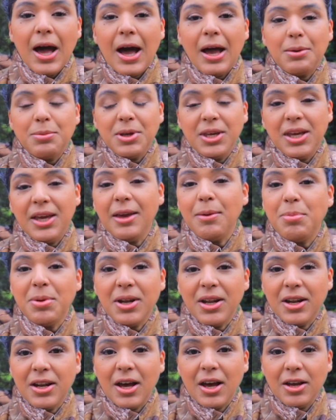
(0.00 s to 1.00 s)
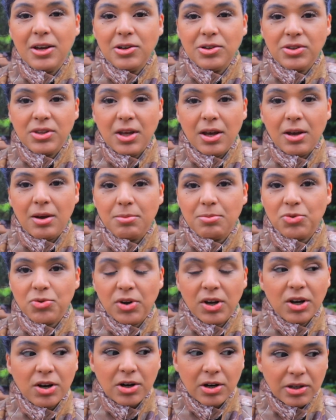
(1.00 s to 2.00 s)
I've been keeping an eye on them
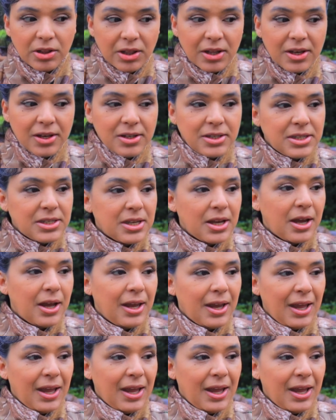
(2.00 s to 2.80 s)
regardless,